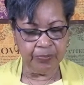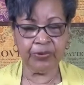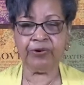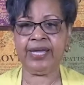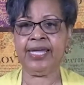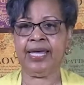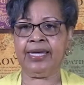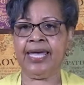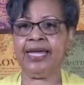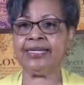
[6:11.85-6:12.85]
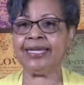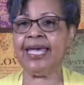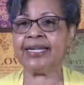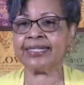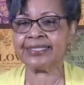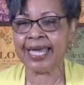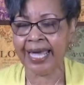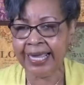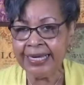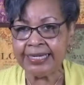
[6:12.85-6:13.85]
praying and
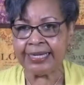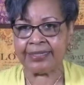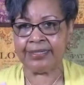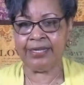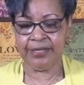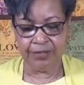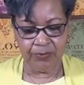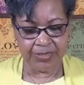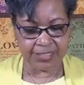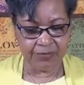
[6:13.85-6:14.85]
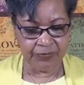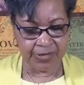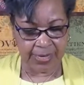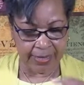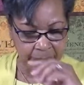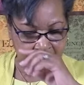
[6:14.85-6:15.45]
attaining the wisdom of God.